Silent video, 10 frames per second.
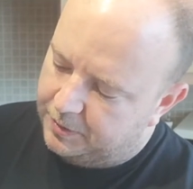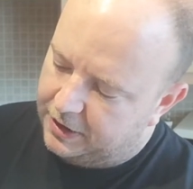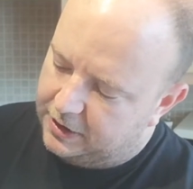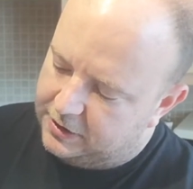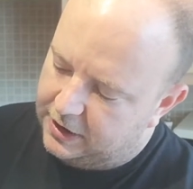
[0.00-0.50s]
but
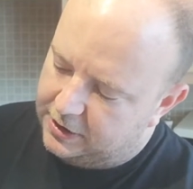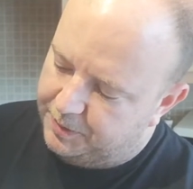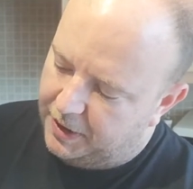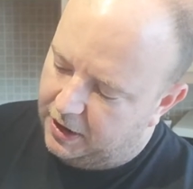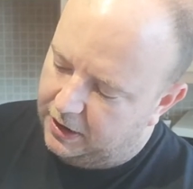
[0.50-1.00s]
it contains
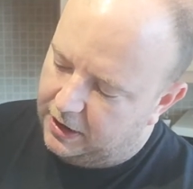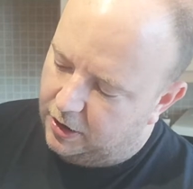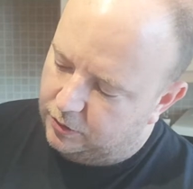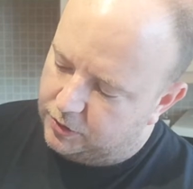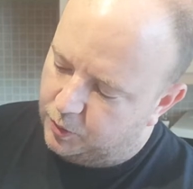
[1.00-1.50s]
barley,
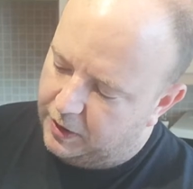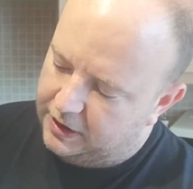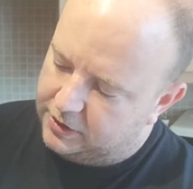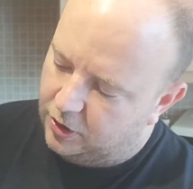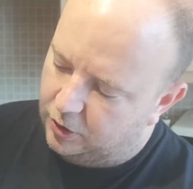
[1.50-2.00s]
oats,
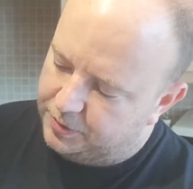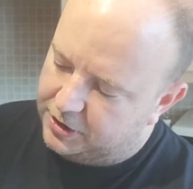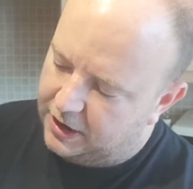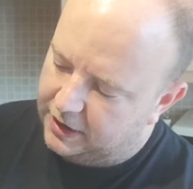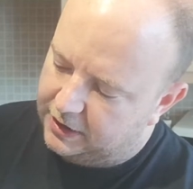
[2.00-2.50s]
wheats,
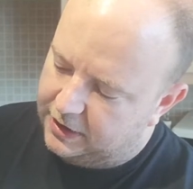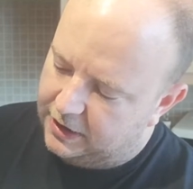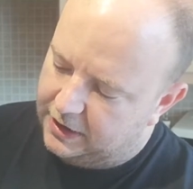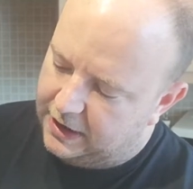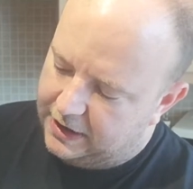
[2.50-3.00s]
hops and
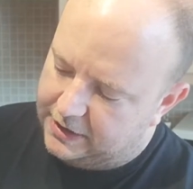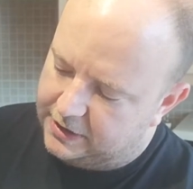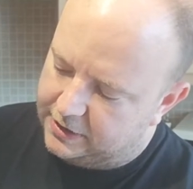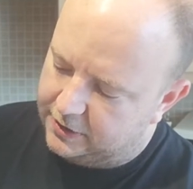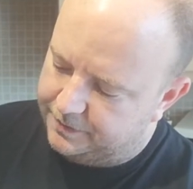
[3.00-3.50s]

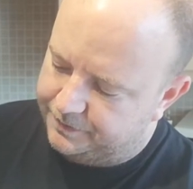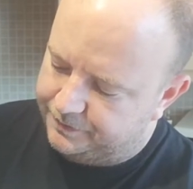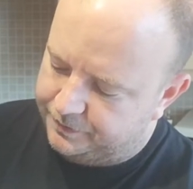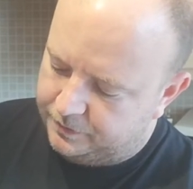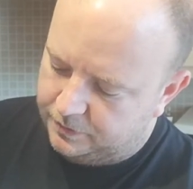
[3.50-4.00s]
yeast.
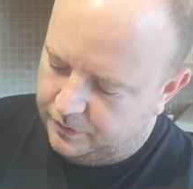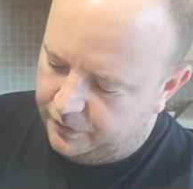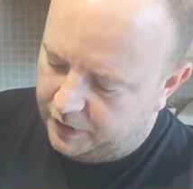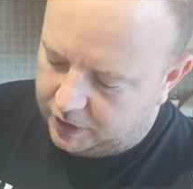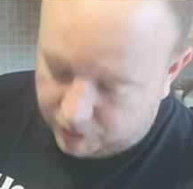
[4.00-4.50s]

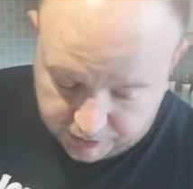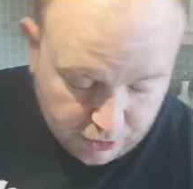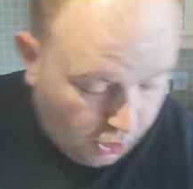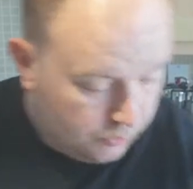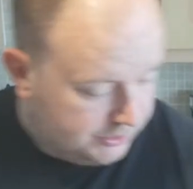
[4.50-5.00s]
So it's
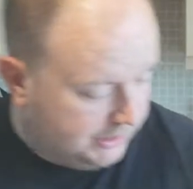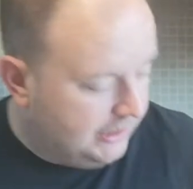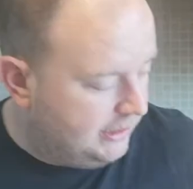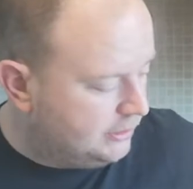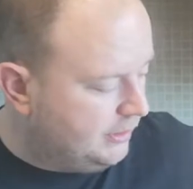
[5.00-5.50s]
got oats in
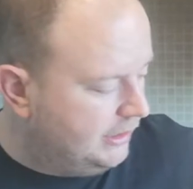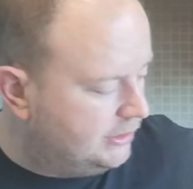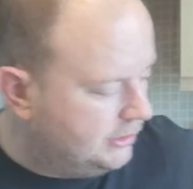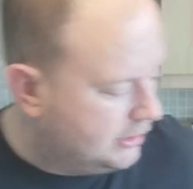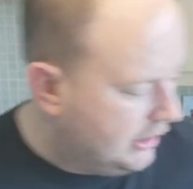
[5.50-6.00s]
it, that's why it's as